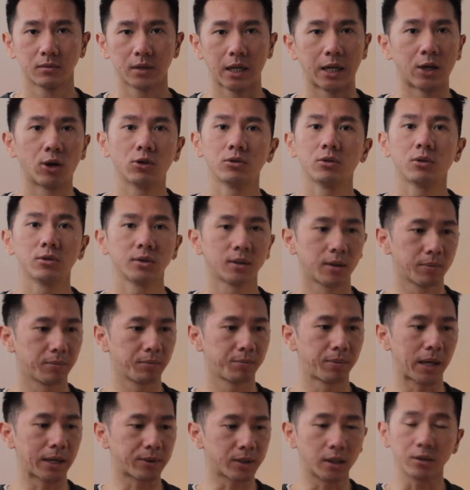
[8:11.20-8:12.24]
and also some
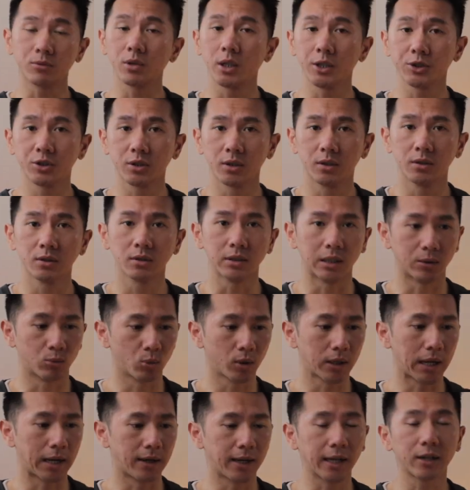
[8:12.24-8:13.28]
background questions and
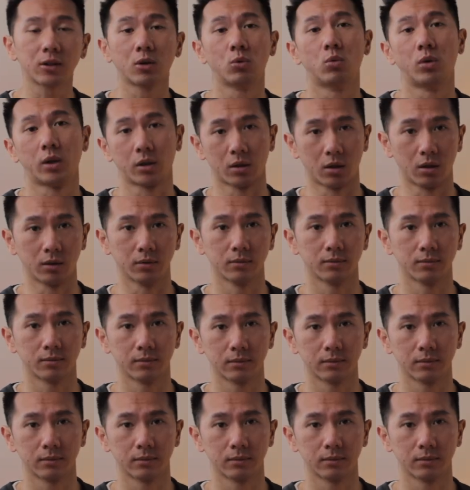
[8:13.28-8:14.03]
what I like to work on.